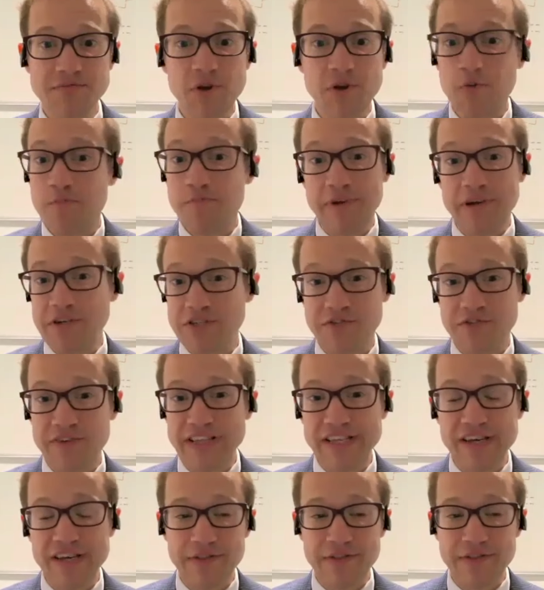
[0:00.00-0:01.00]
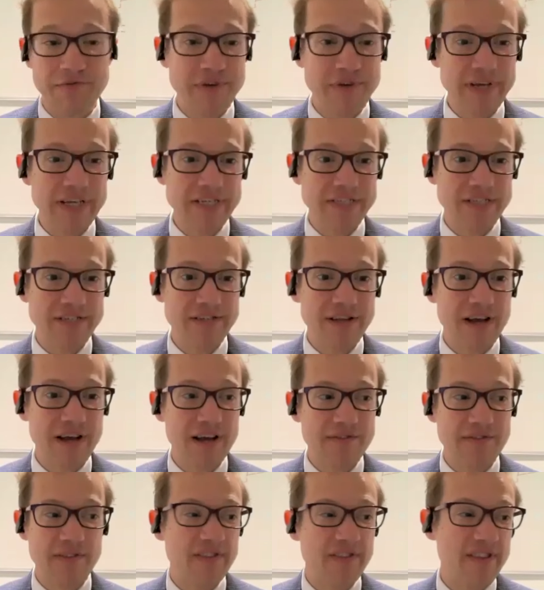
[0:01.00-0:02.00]
not because of any other reason
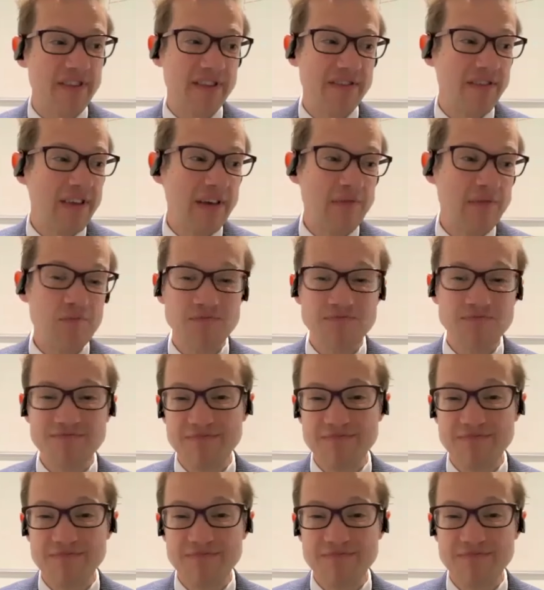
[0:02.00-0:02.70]
other than it